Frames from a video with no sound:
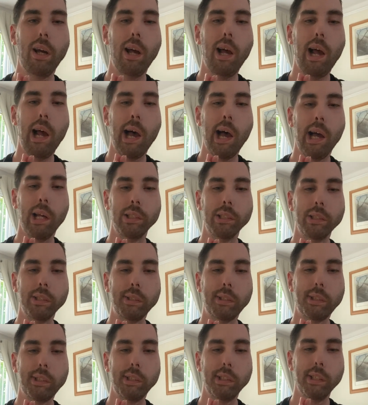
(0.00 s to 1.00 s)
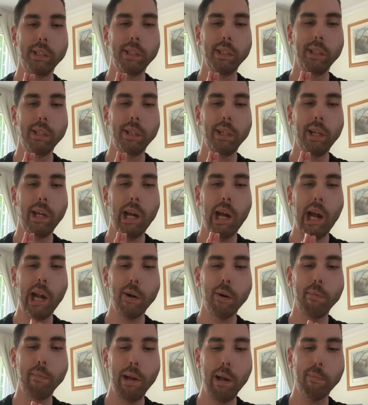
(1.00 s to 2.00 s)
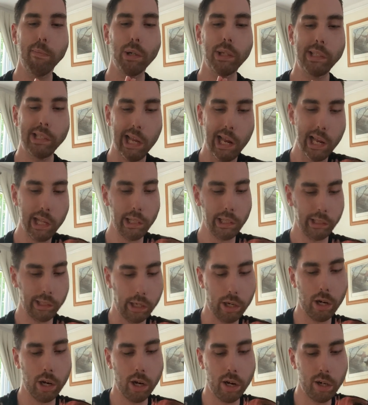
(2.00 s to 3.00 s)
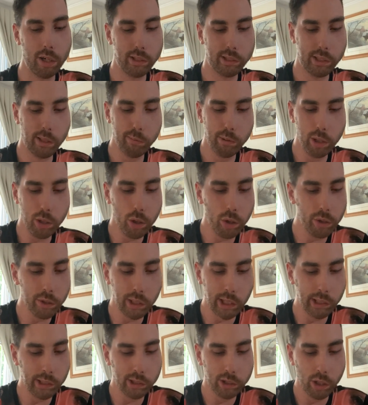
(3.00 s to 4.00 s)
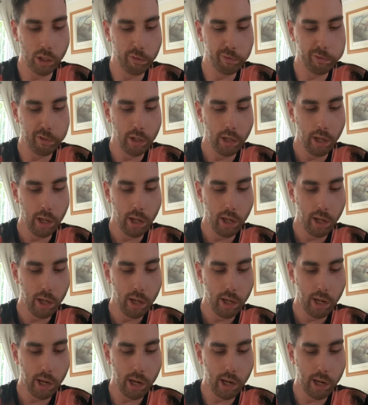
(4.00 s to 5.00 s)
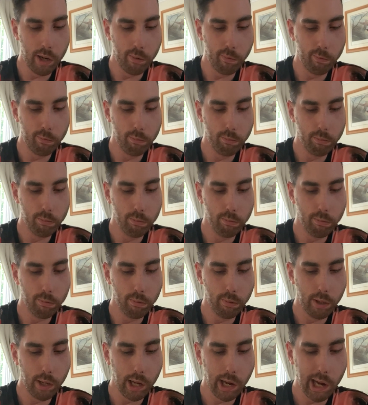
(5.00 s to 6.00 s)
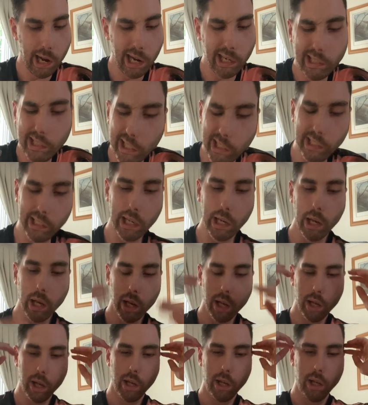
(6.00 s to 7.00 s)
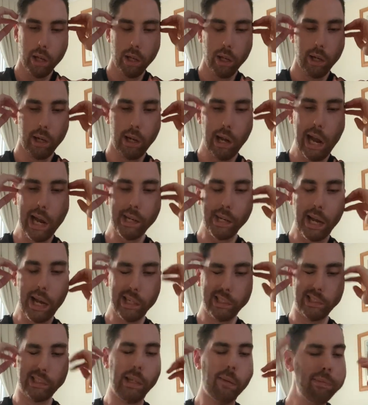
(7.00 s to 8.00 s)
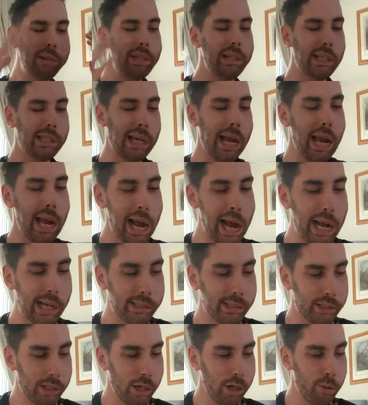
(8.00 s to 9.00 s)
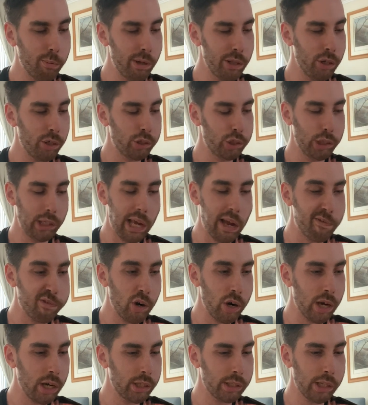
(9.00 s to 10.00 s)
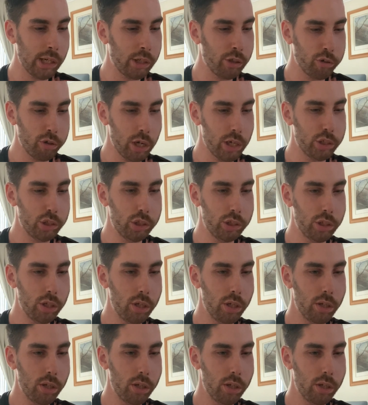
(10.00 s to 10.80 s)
and I remember telling her something along the lines of, I think, something like I asked her whether she ever had a crush